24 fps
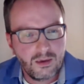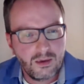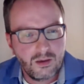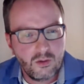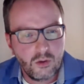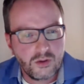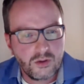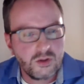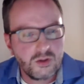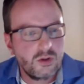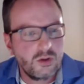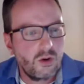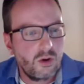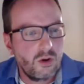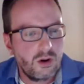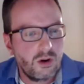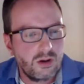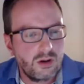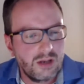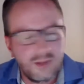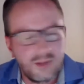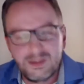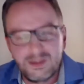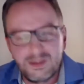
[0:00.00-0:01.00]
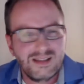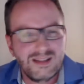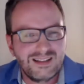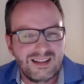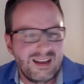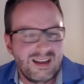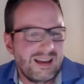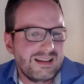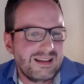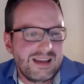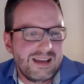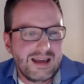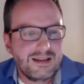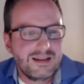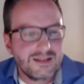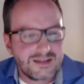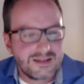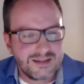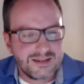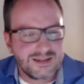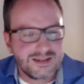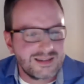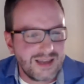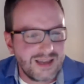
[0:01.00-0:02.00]
or you learn. I mean, at the end, it's
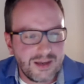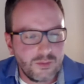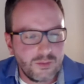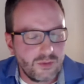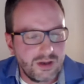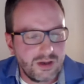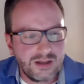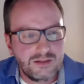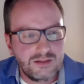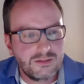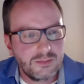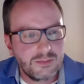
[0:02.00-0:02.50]
the same, right?